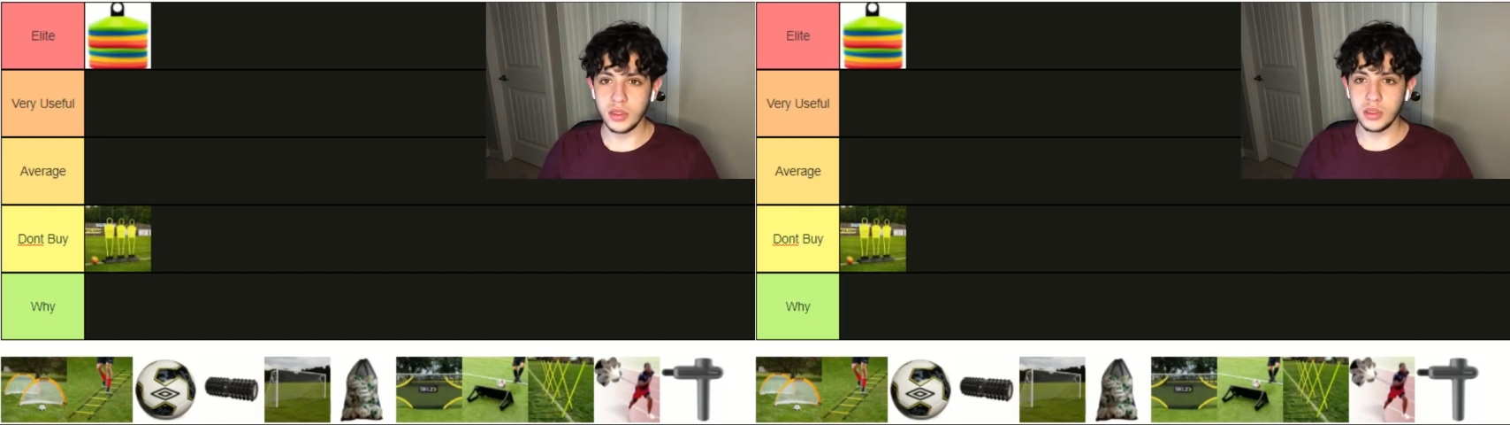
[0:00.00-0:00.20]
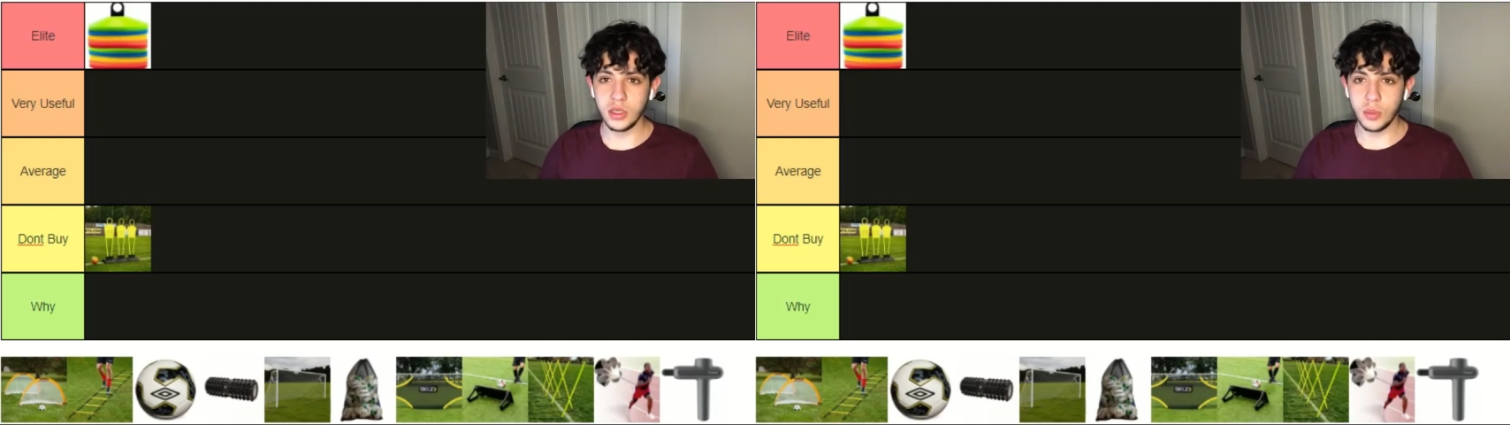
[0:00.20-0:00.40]

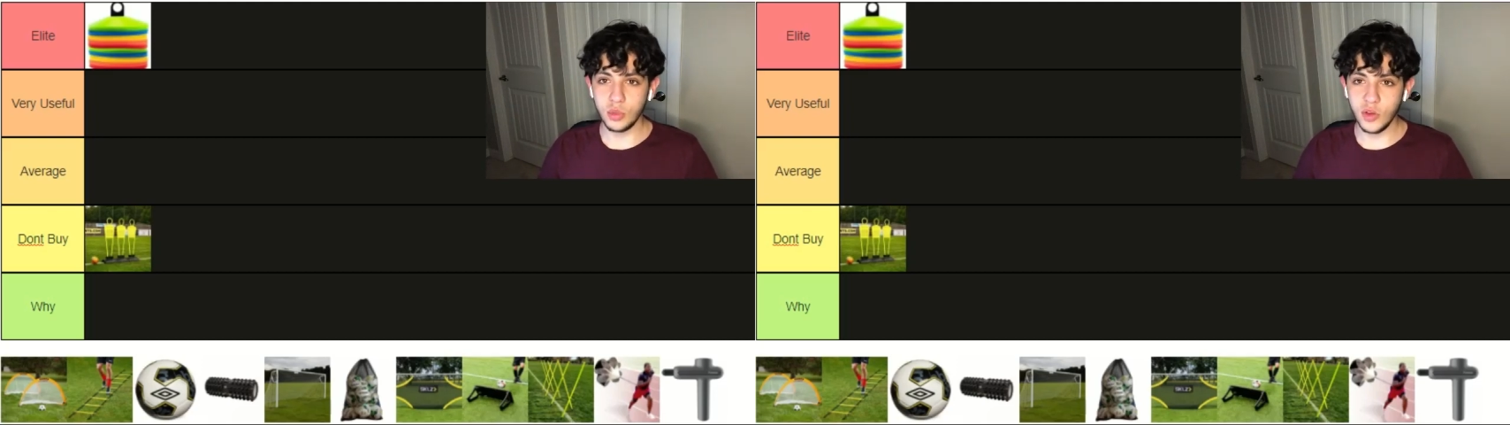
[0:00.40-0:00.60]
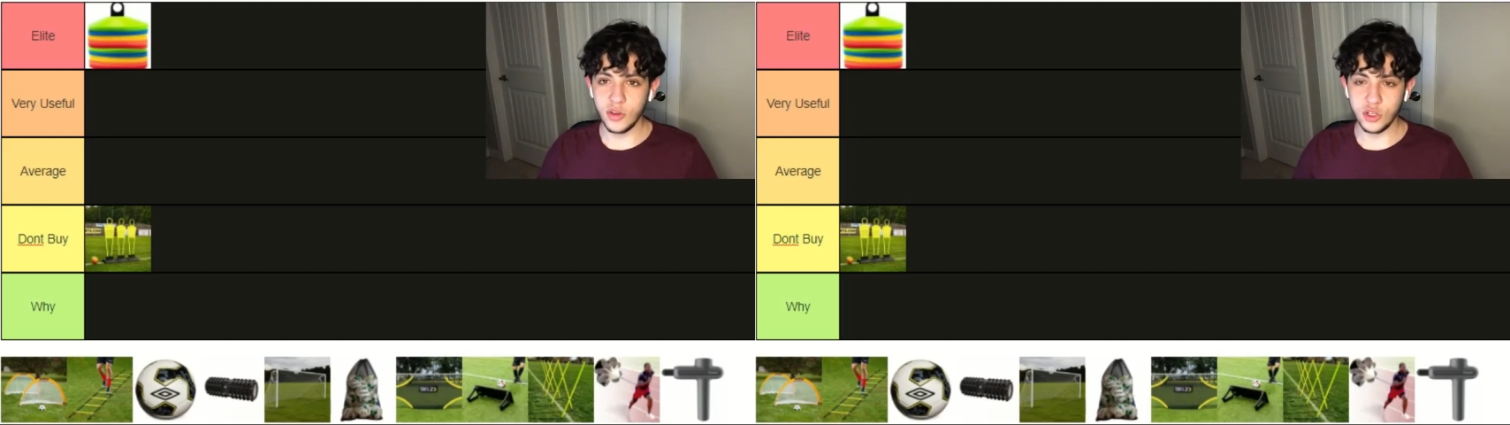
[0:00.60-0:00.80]
to
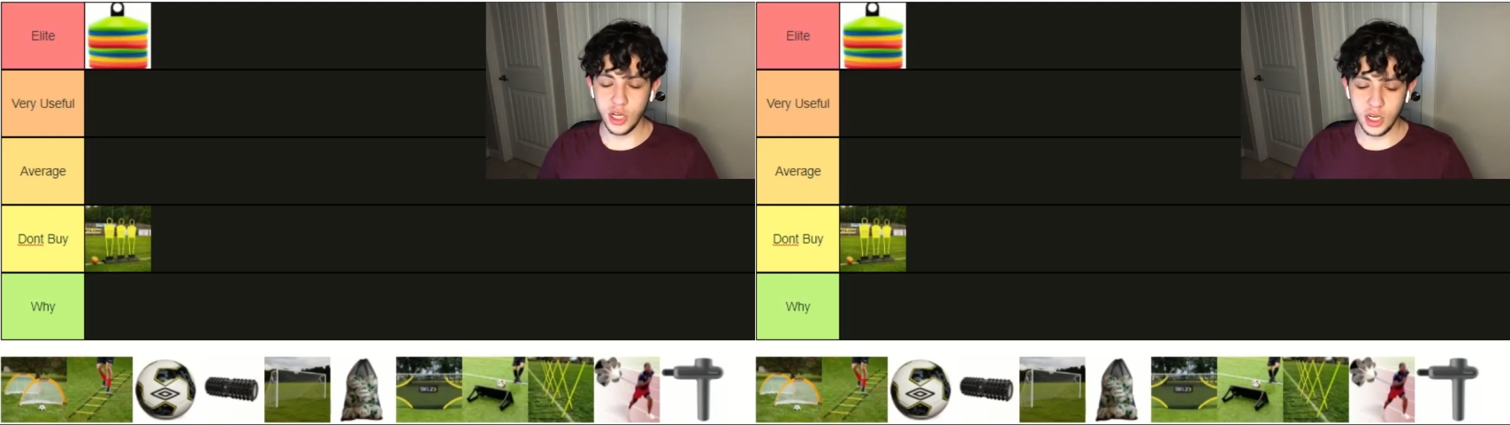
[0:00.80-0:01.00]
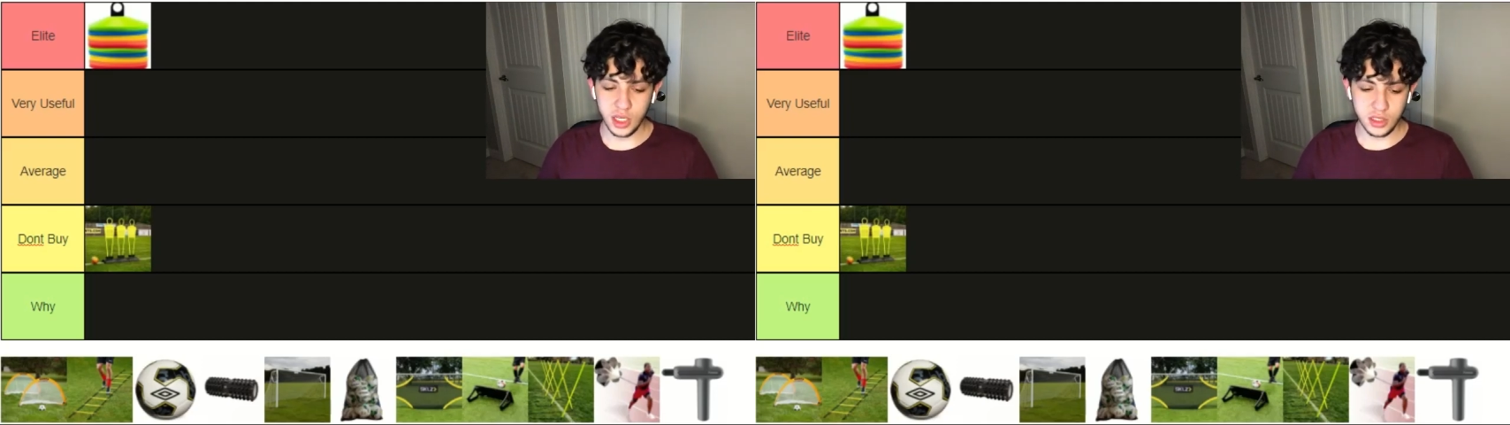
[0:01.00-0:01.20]
improve your
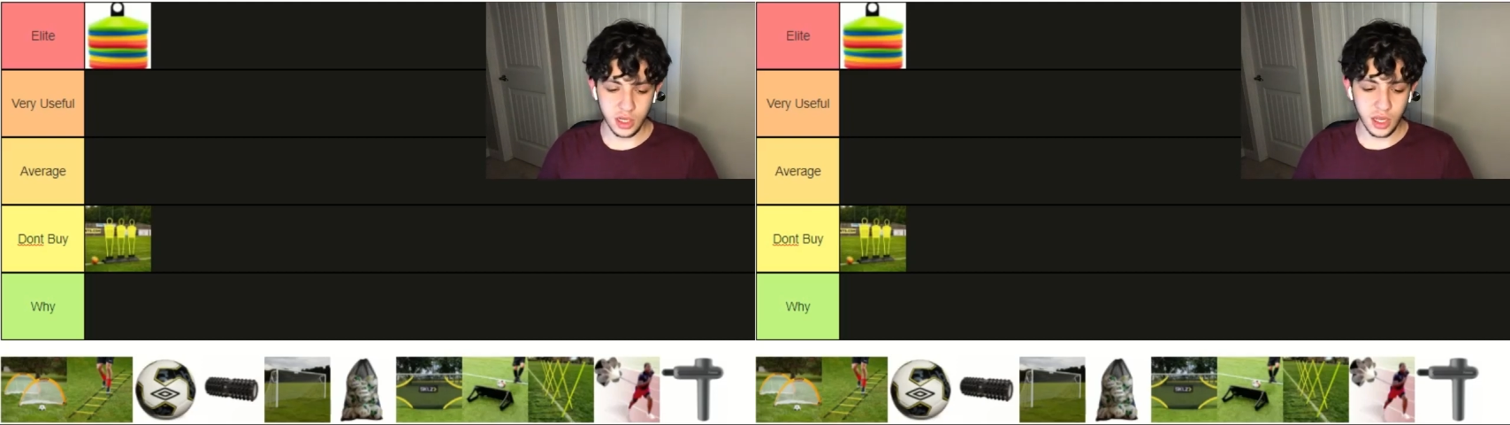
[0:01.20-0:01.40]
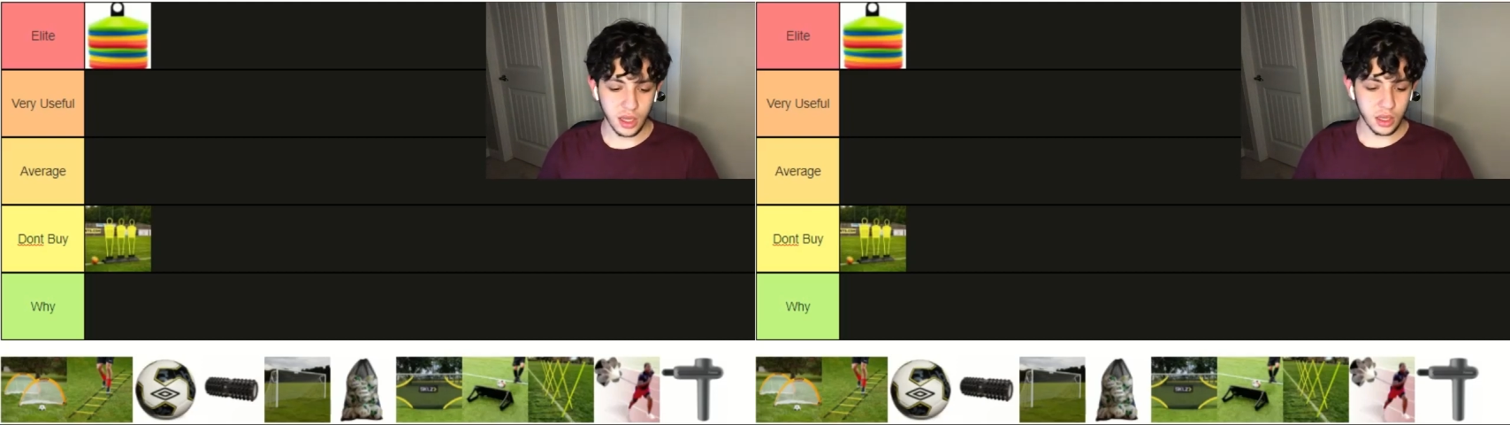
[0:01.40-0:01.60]
trainings,
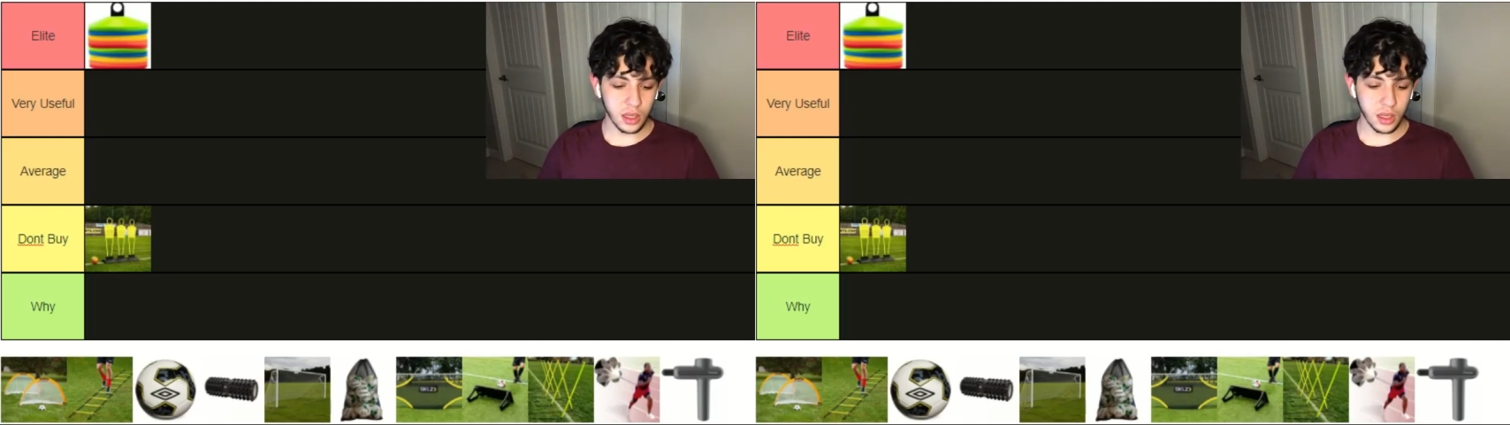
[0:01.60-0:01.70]
right?